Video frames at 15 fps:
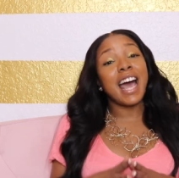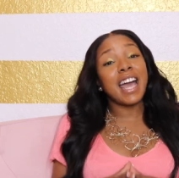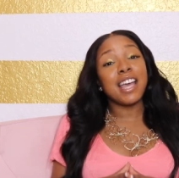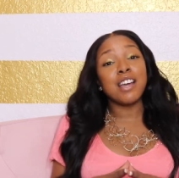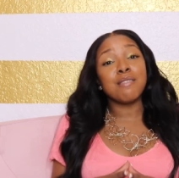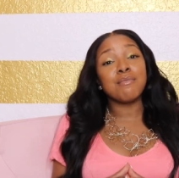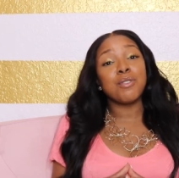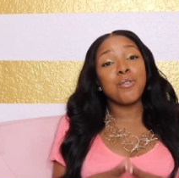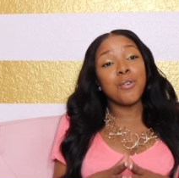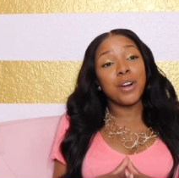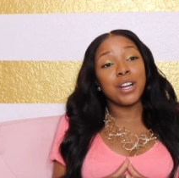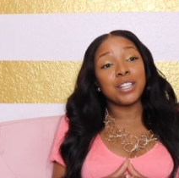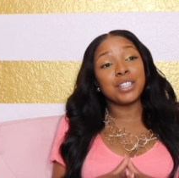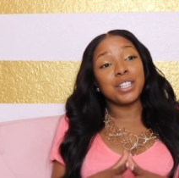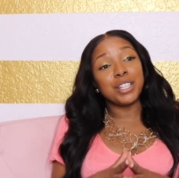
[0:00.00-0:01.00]
I am
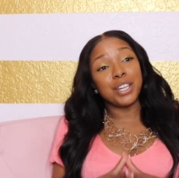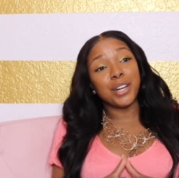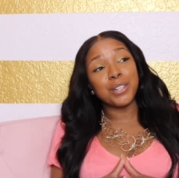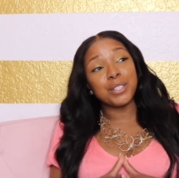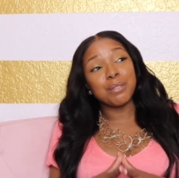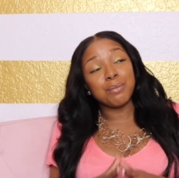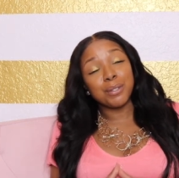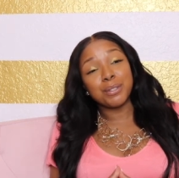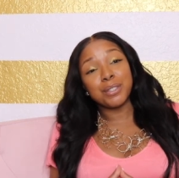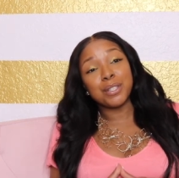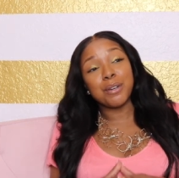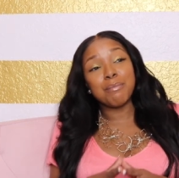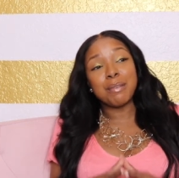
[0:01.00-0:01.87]
Court the Nurse Realtor,